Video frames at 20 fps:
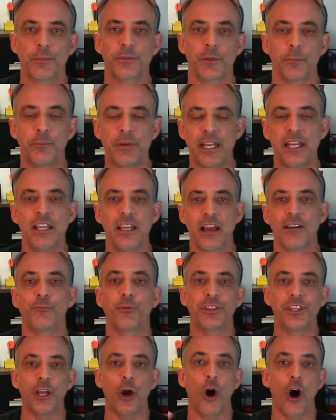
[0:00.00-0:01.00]
a PDF with
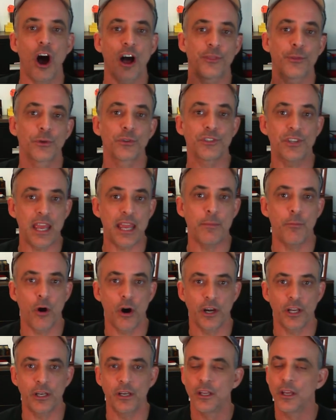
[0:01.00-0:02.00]
the author's name on
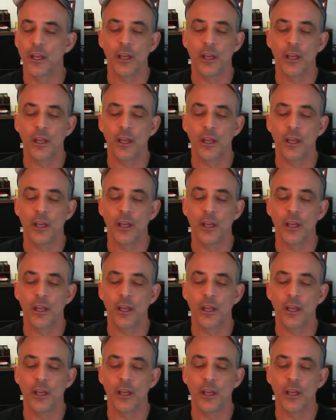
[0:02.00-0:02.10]
it.